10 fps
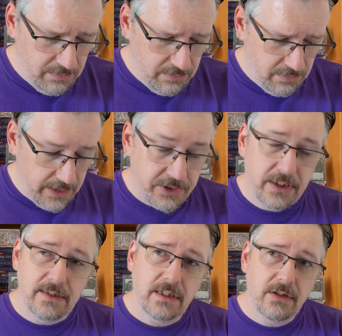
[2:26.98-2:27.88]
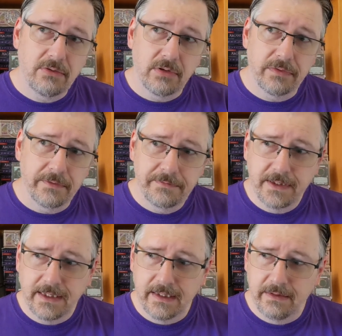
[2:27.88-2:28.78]
actually I sent it over for
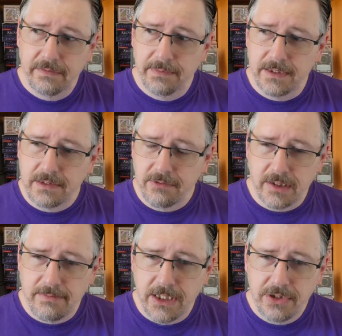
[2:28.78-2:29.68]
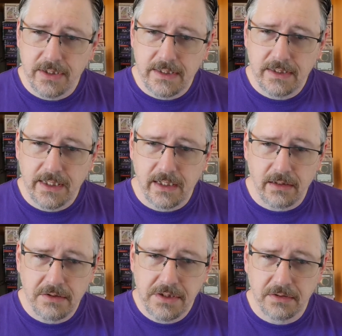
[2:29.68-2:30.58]
5 because I wanted to make sure I still had an
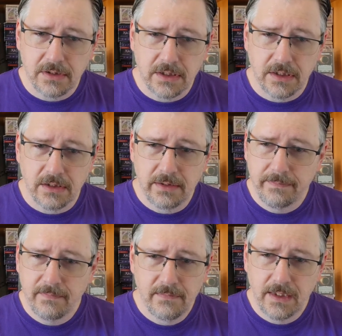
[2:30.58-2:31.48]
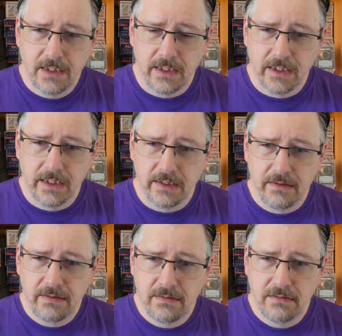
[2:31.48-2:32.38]
Arsenal card and
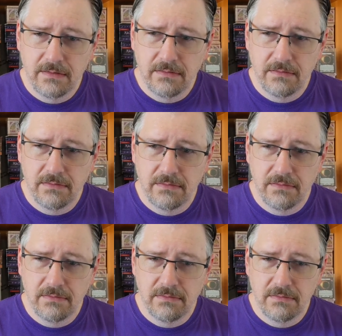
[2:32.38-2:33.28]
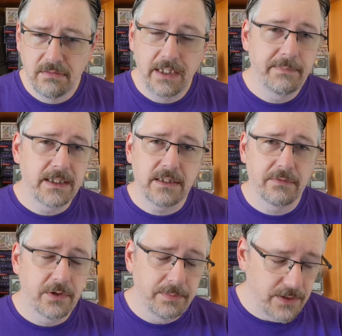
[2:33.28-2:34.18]
leave myself
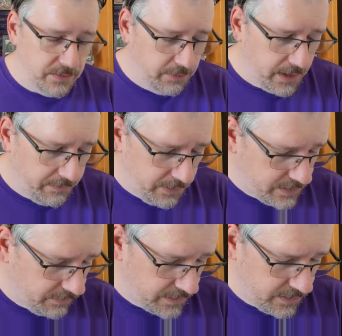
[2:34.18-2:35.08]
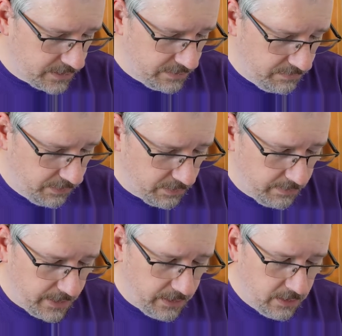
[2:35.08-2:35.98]
open to whatever he wants to throw at
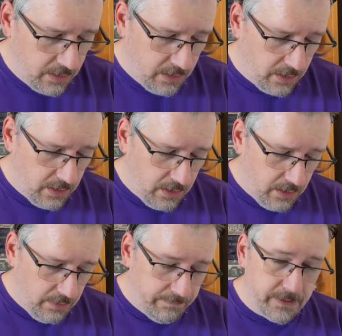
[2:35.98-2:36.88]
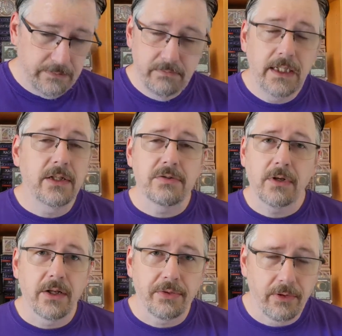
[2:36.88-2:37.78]
me, but he doesn't
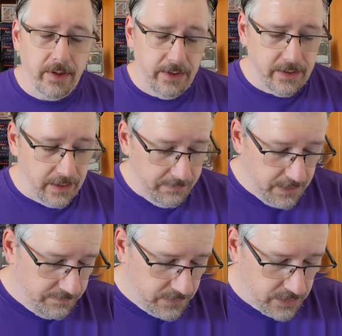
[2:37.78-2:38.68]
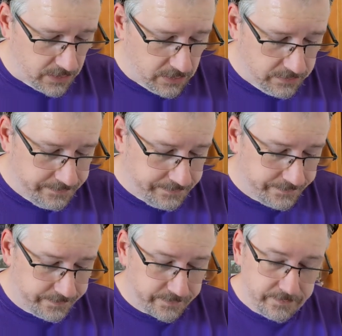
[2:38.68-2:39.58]
want to throw anything at me. So
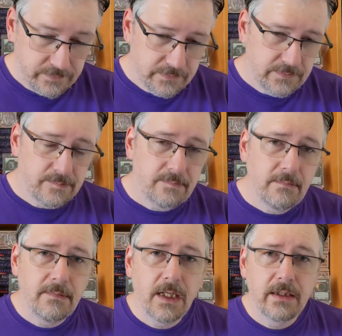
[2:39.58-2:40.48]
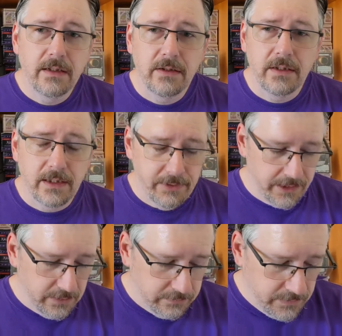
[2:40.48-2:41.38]
there we go.